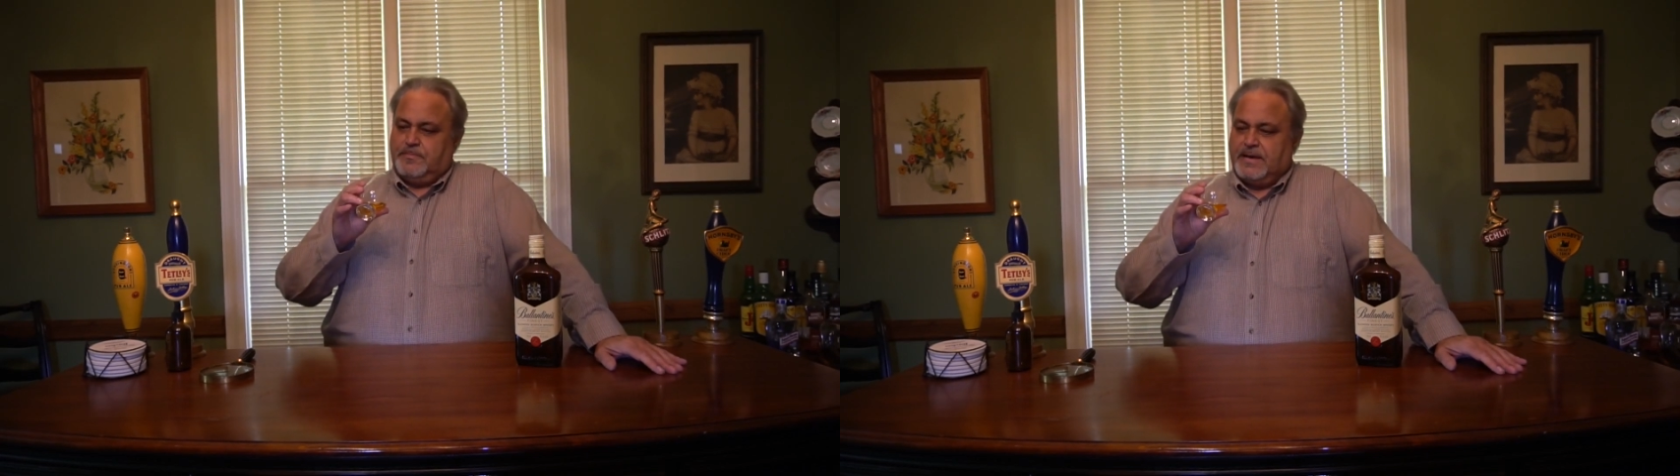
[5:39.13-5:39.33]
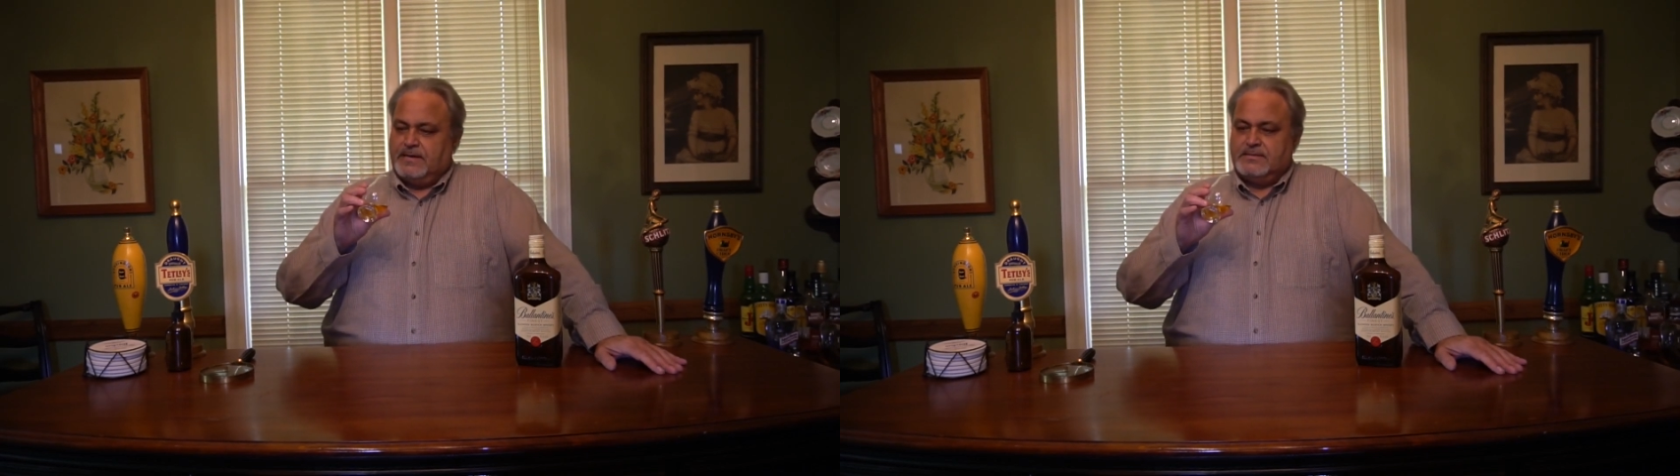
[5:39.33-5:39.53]

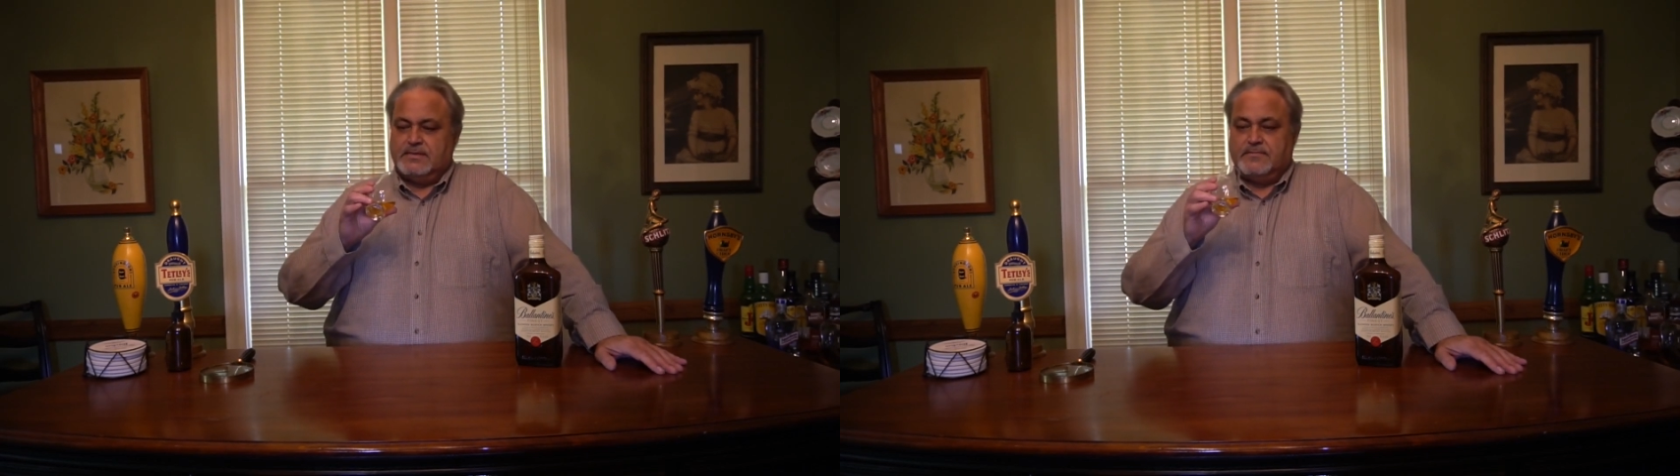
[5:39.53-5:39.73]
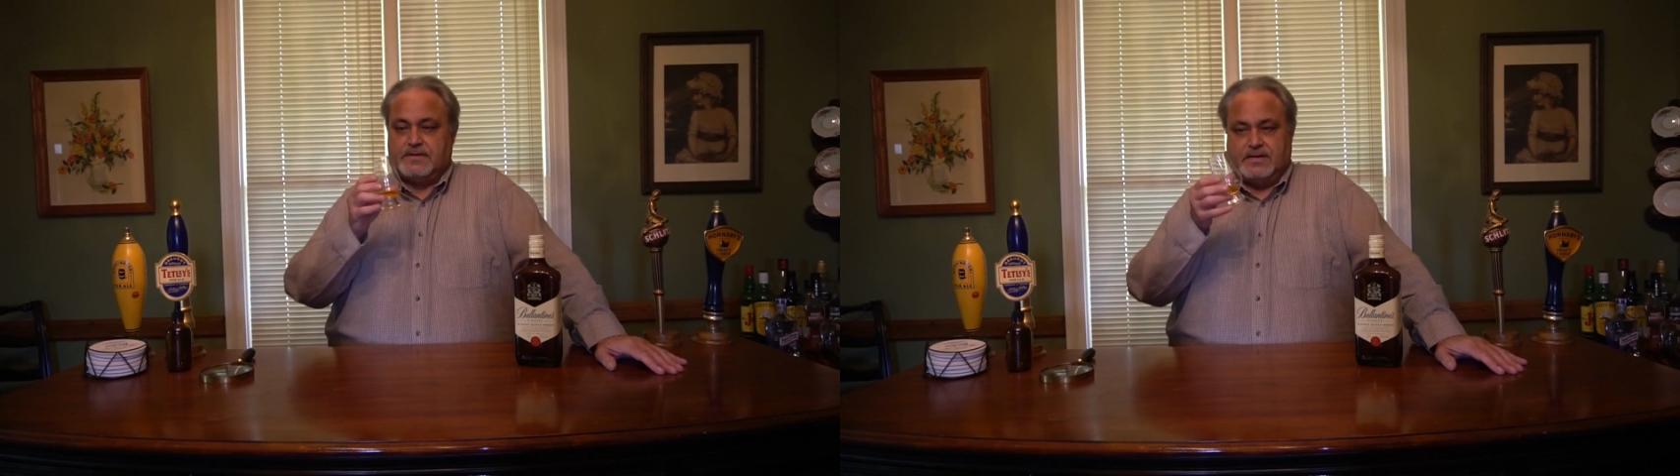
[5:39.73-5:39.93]
palate,
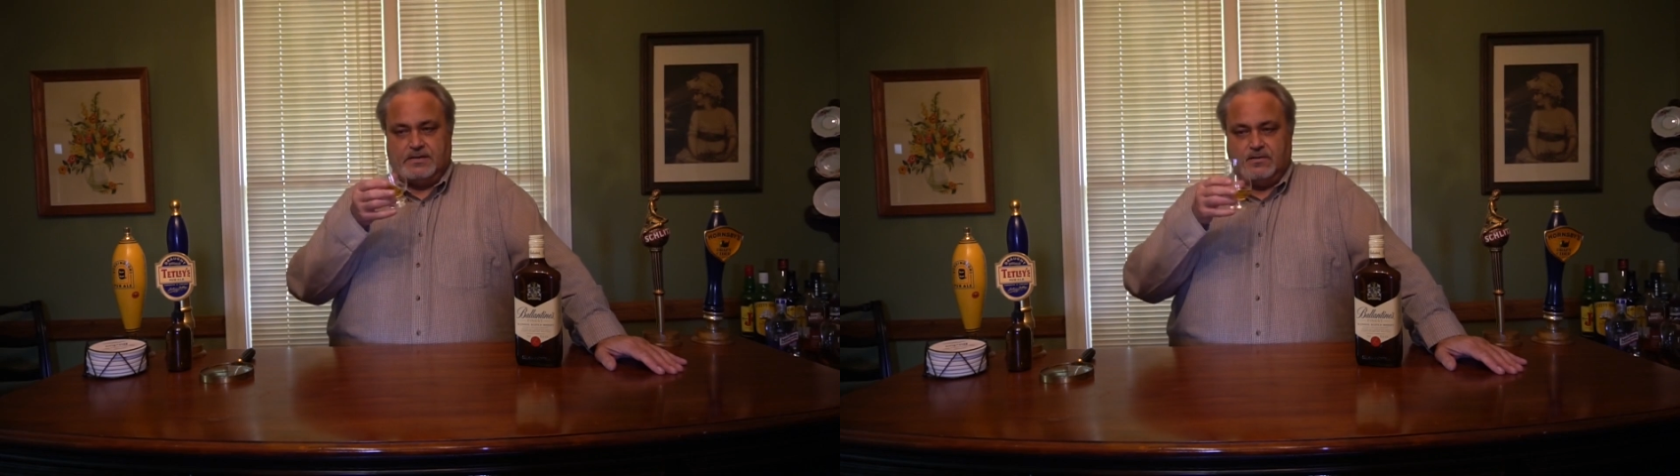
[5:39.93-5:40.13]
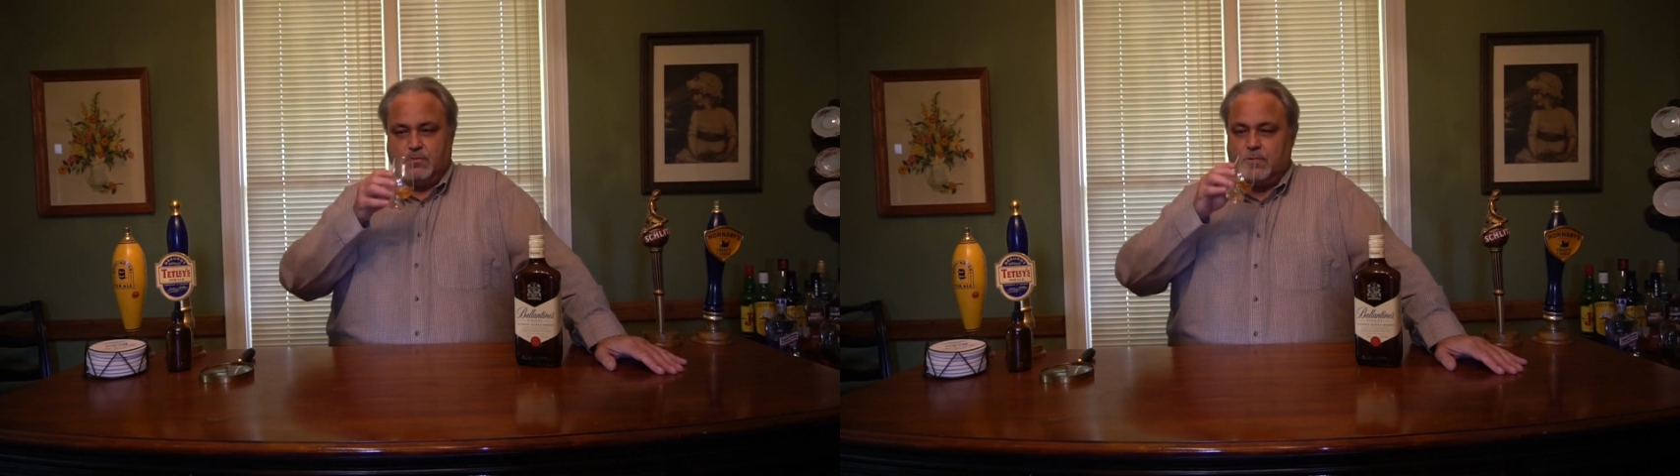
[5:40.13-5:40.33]
after
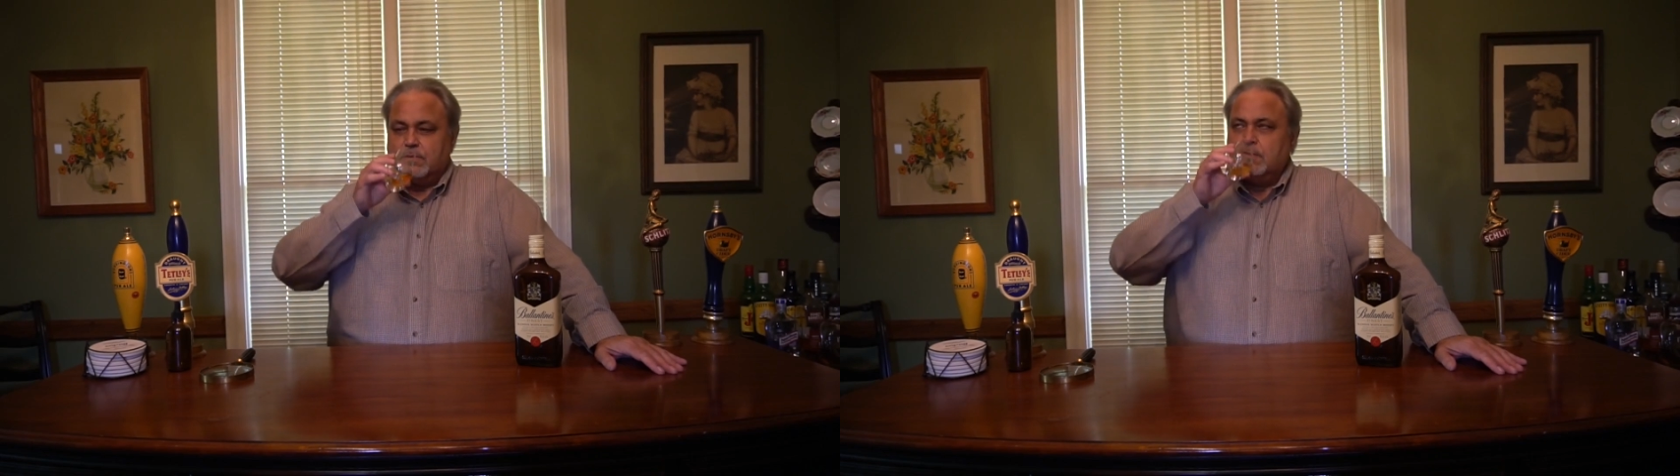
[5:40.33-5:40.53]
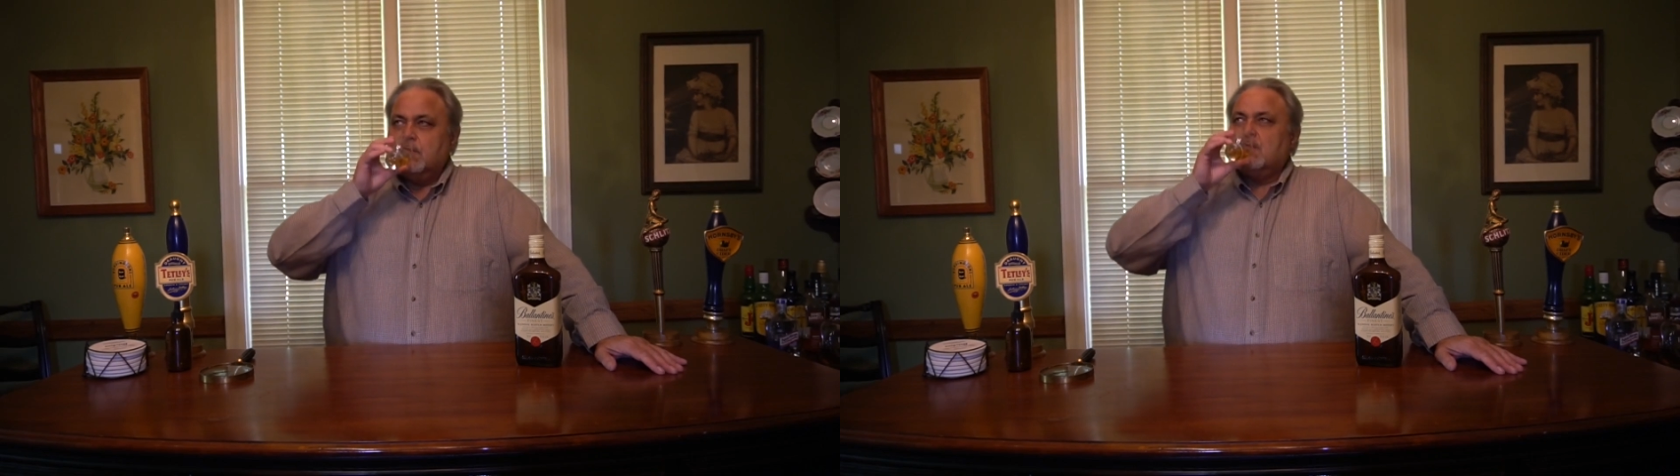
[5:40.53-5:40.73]
adding the water.